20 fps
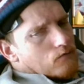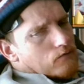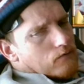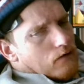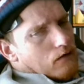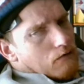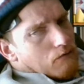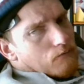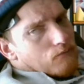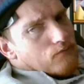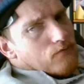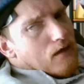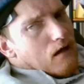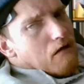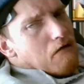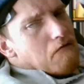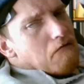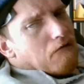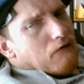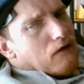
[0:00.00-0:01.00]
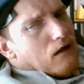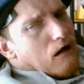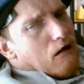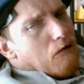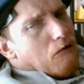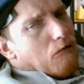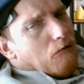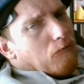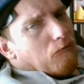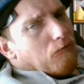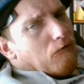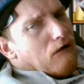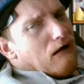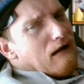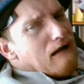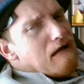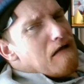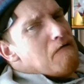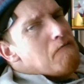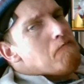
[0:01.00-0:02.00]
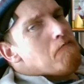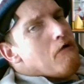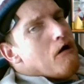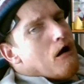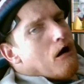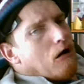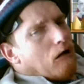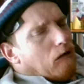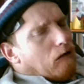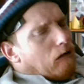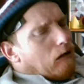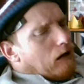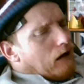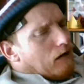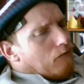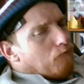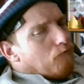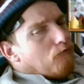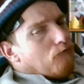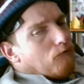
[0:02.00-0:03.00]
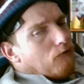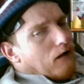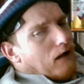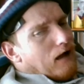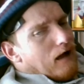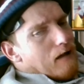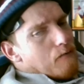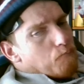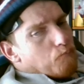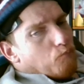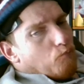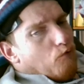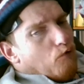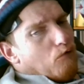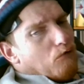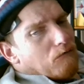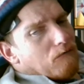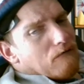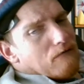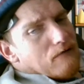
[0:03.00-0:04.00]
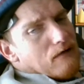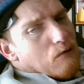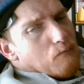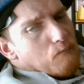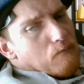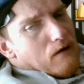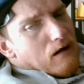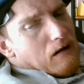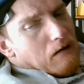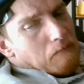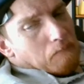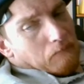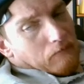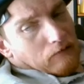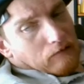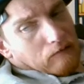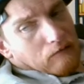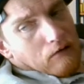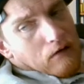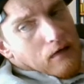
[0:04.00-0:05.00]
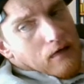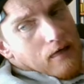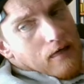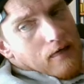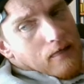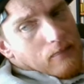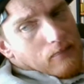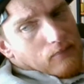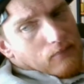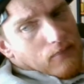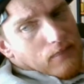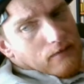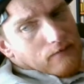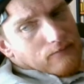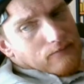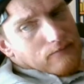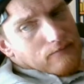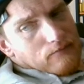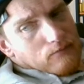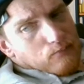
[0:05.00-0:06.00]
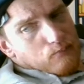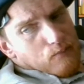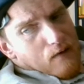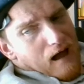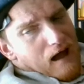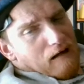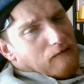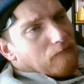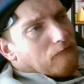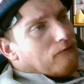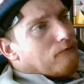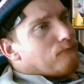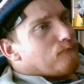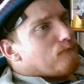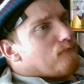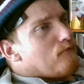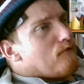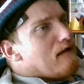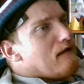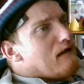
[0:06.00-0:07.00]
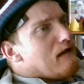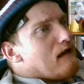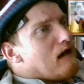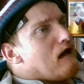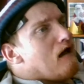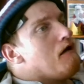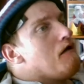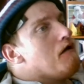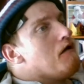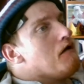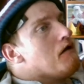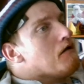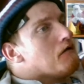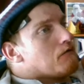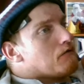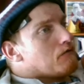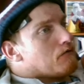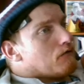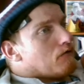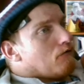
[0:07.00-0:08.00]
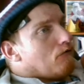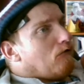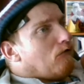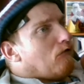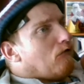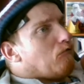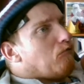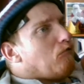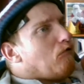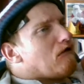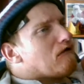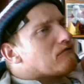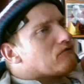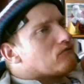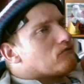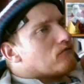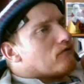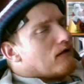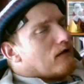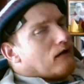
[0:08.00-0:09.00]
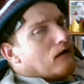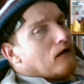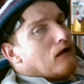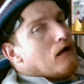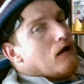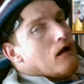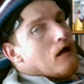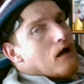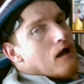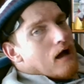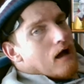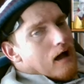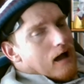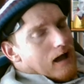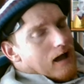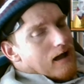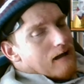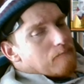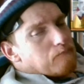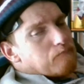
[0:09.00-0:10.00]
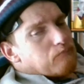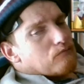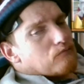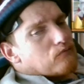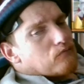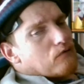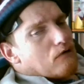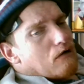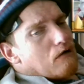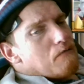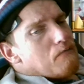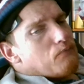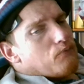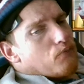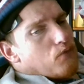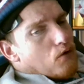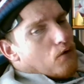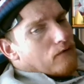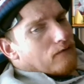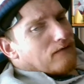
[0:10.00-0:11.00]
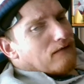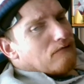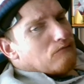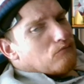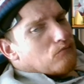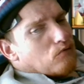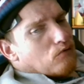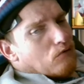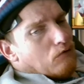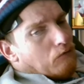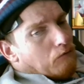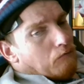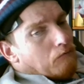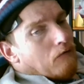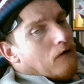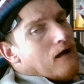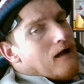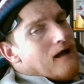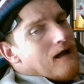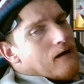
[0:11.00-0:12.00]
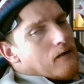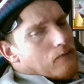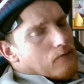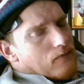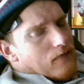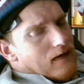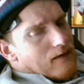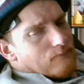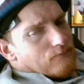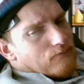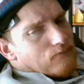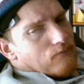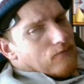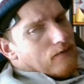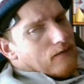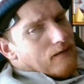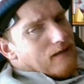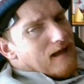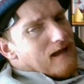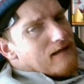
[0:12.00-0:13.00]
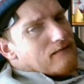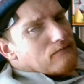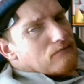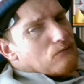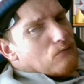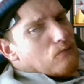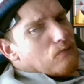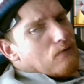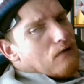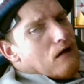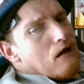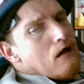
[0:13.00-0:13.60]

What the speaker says: So don't go away. I will have more in a moment. This is Barry Fair. You're watching episode 32. That's the end.